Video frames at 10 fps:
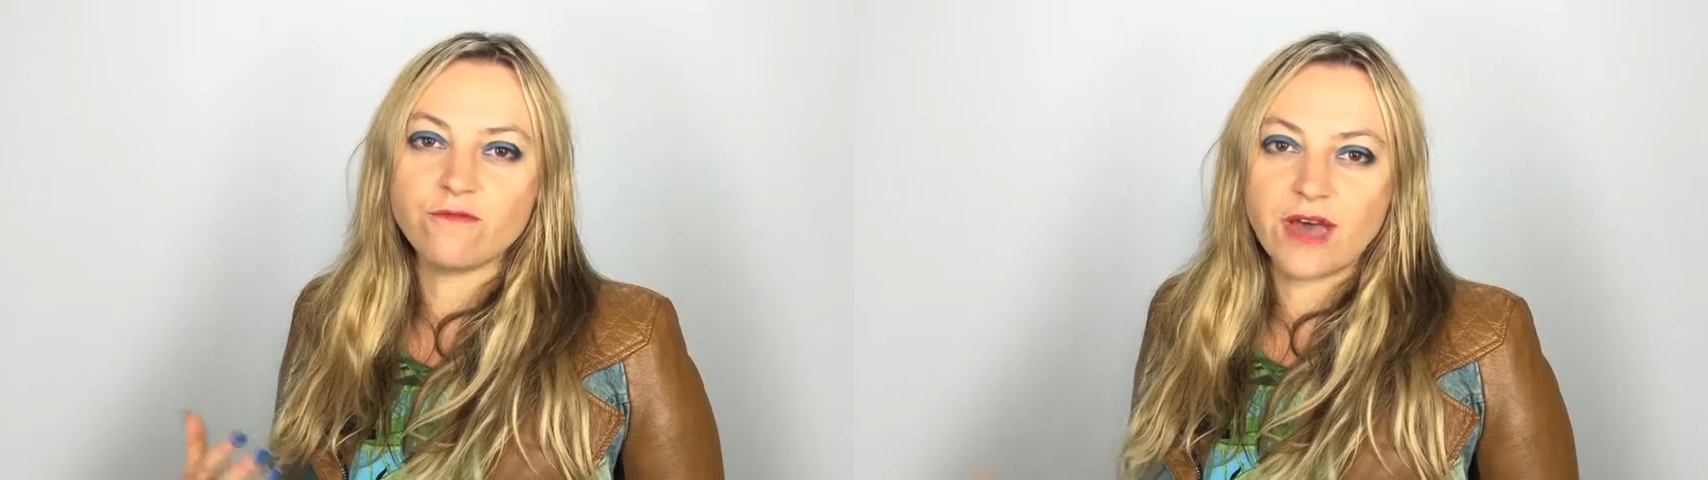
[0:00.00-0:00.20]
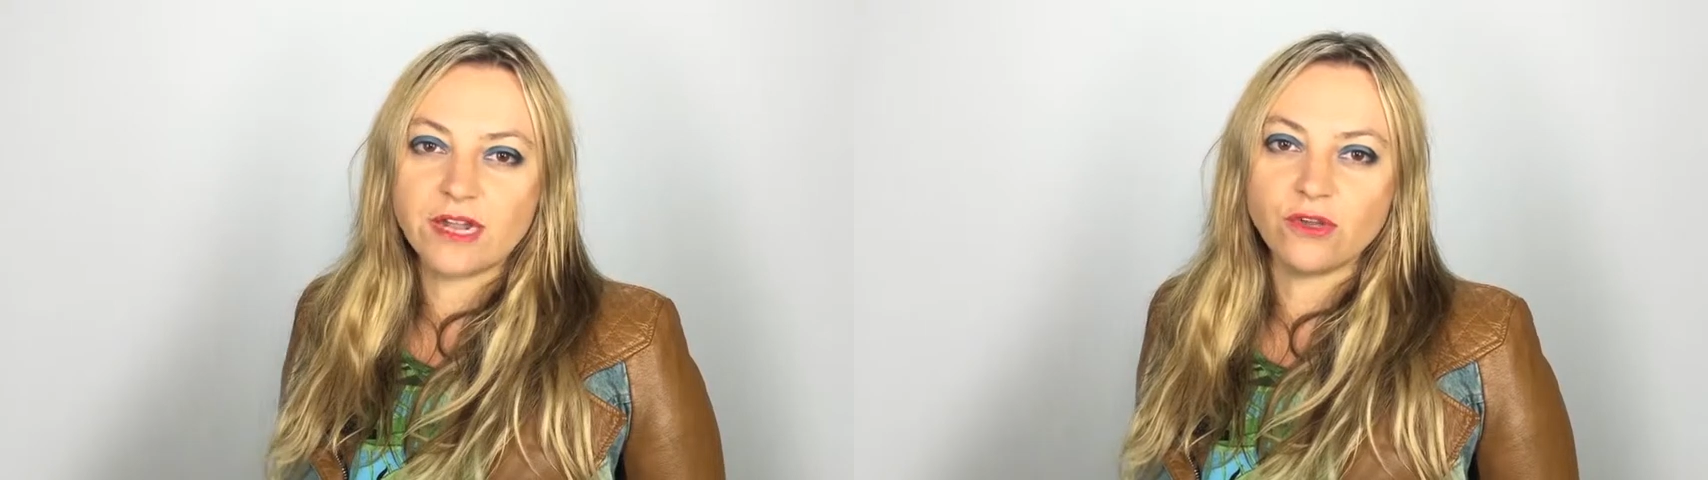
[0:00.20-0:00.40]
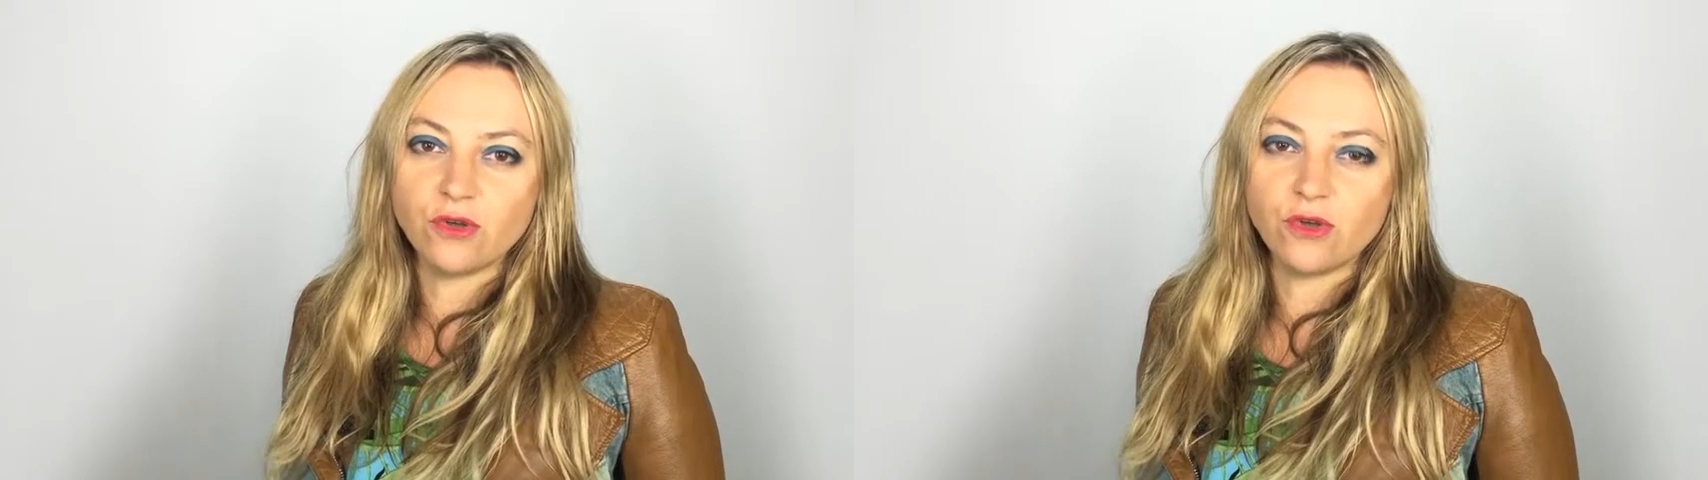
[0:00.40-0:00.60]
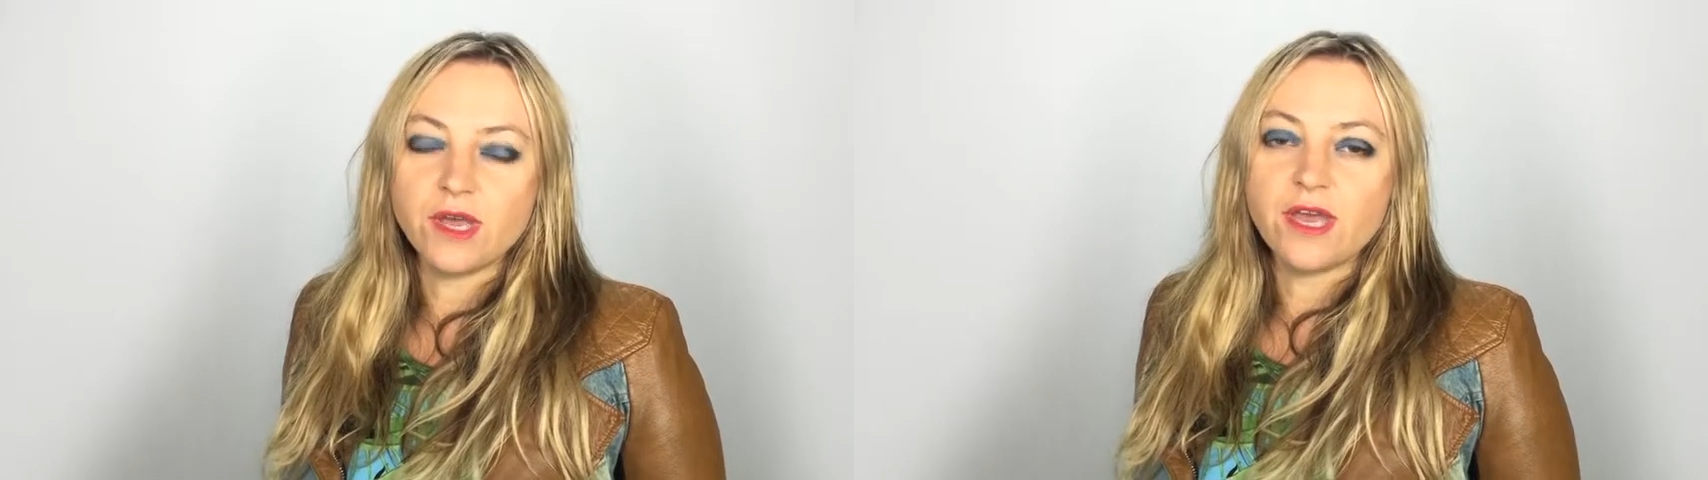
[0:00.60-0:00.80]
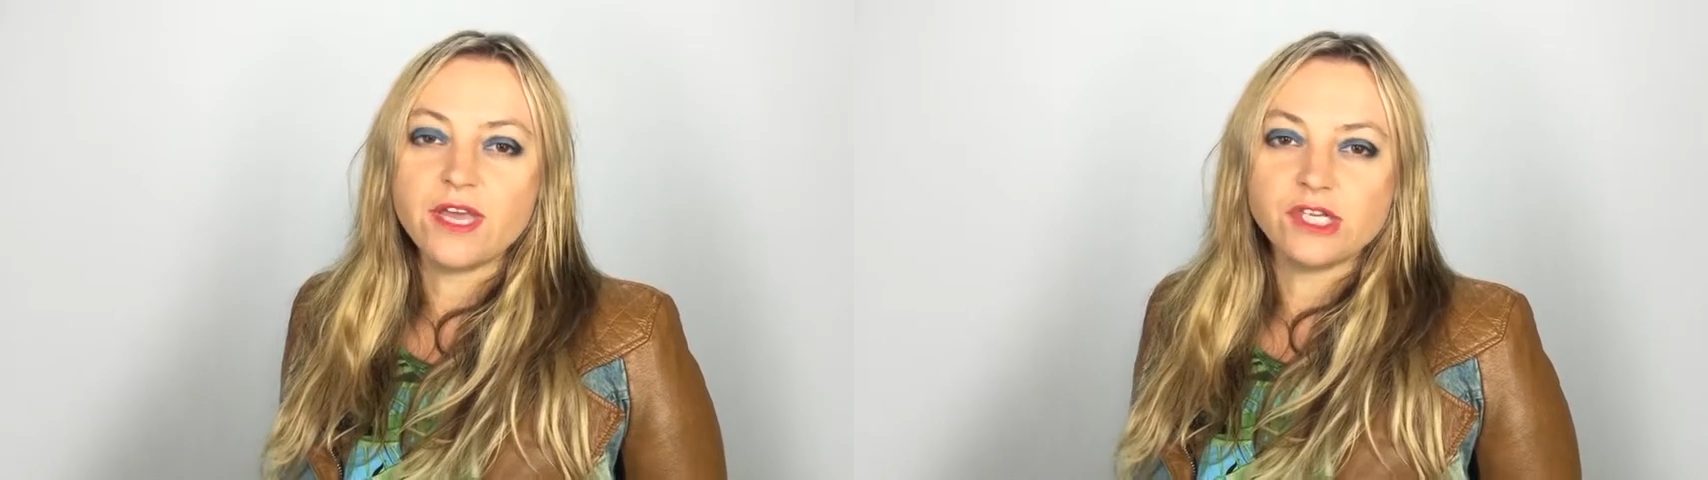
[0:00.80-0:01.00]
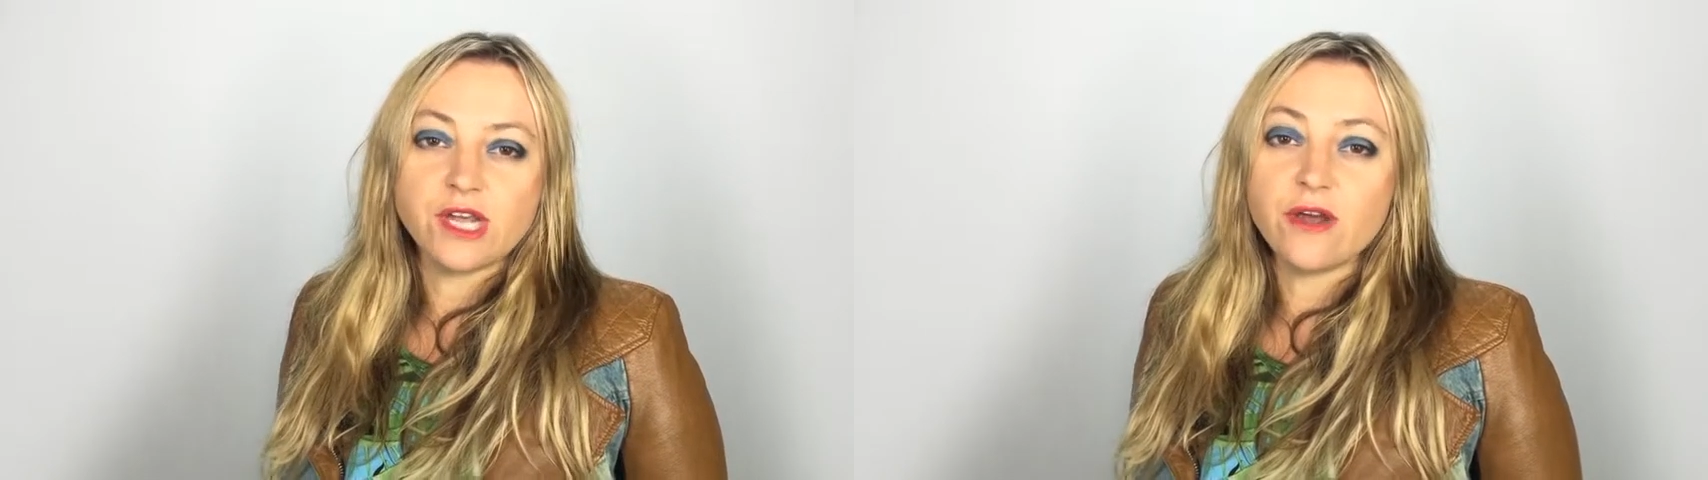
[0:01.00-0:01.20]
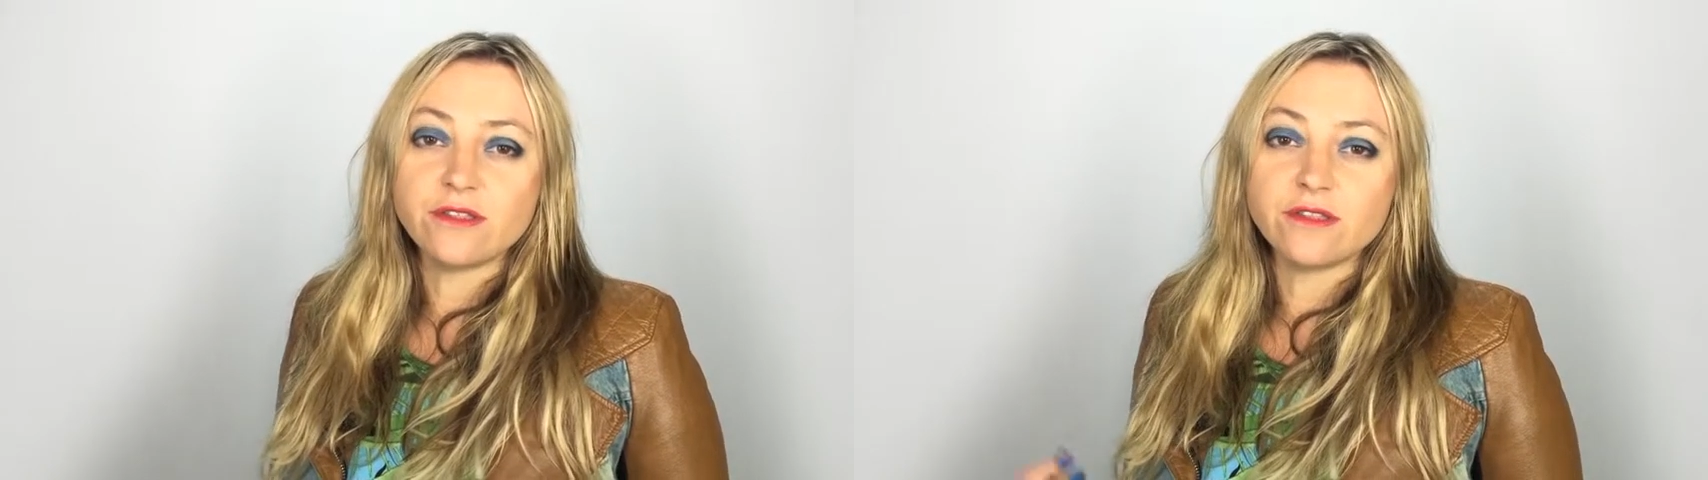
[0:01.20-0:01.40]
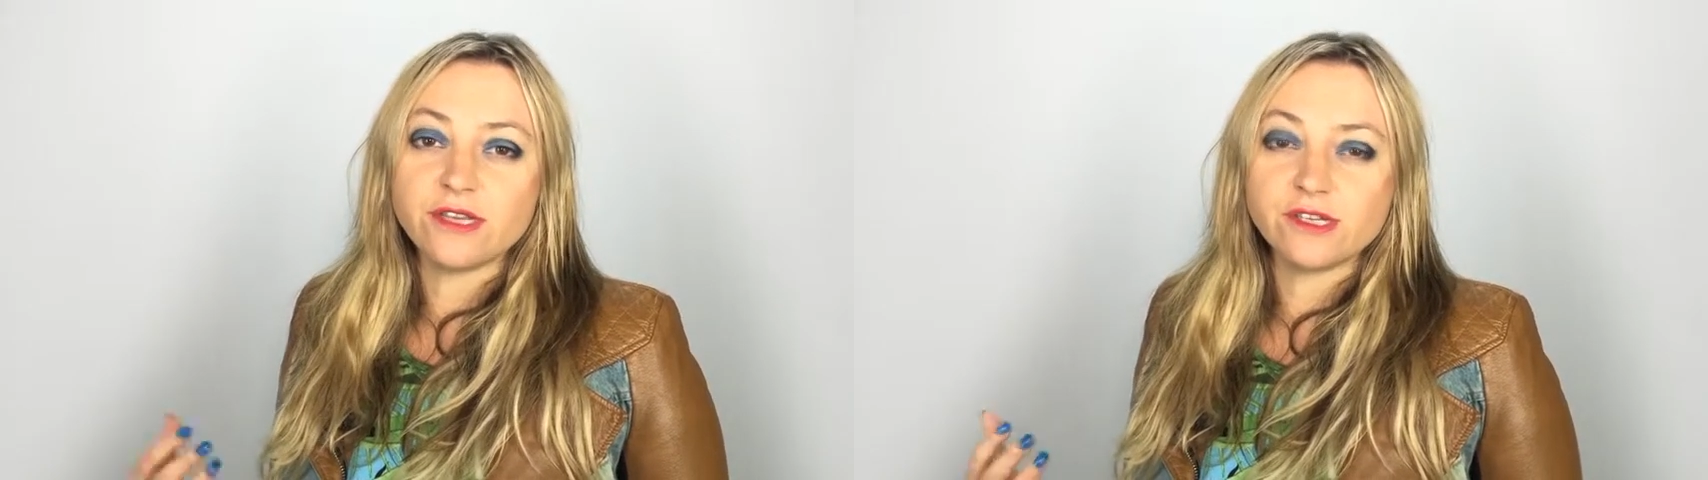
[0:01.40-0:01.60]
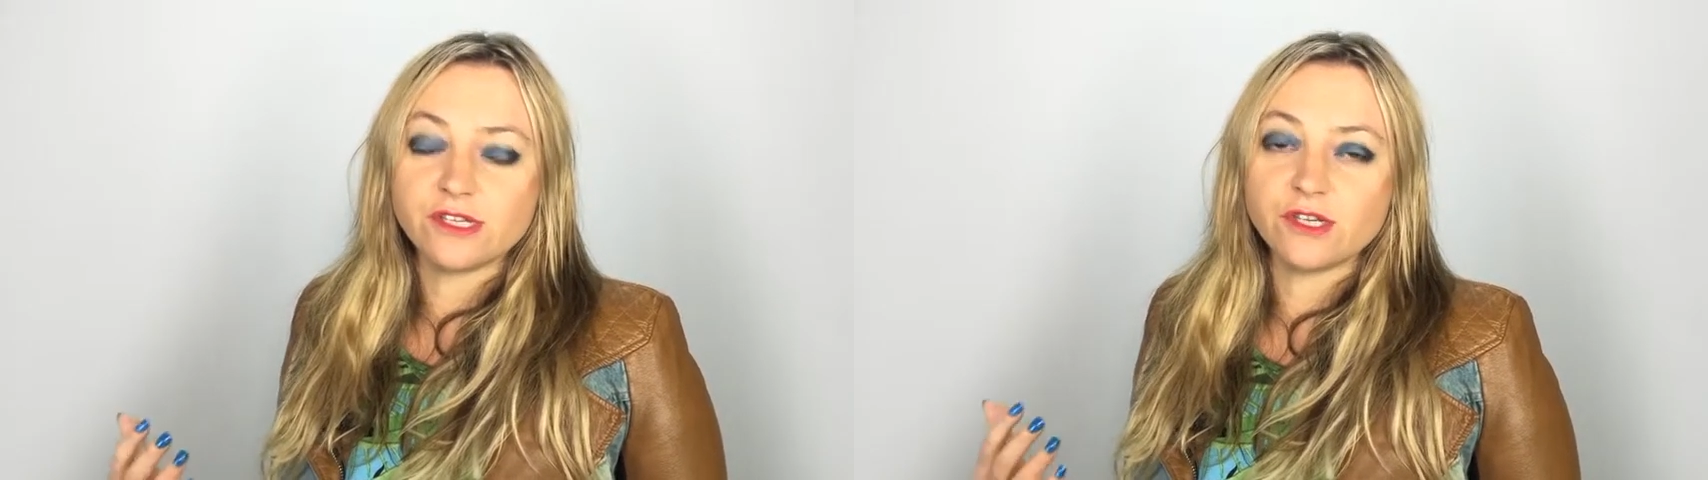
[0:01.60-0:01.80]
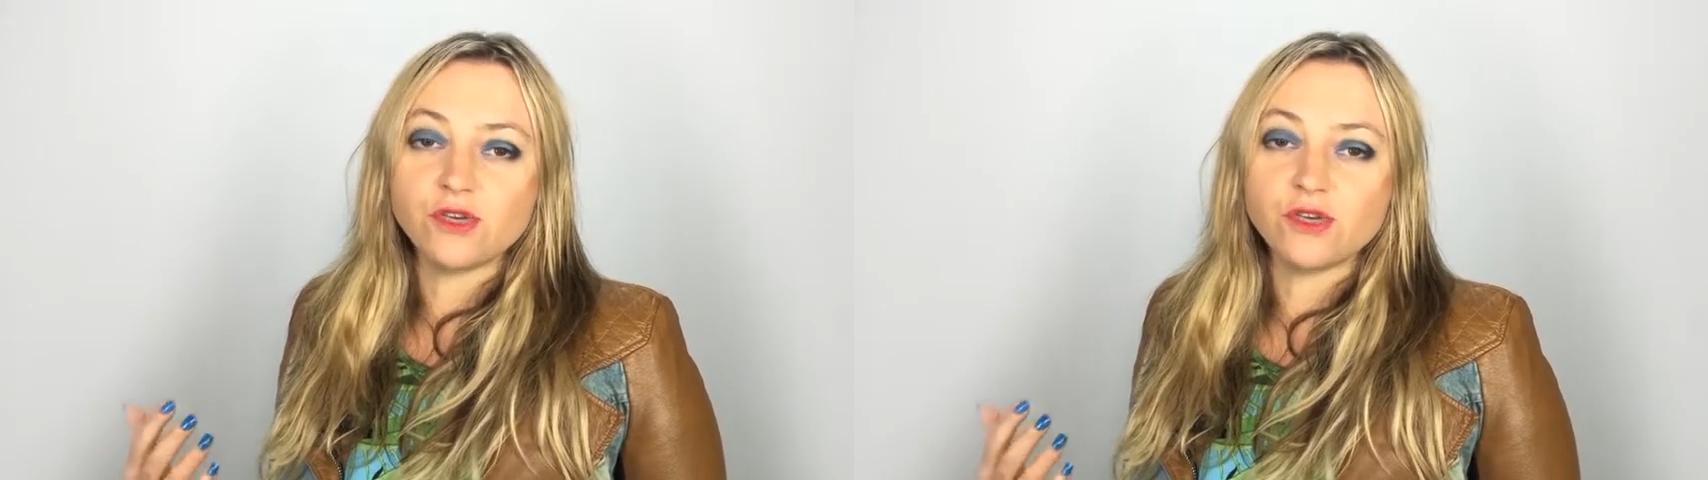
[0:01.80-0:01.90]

value, sharing the things that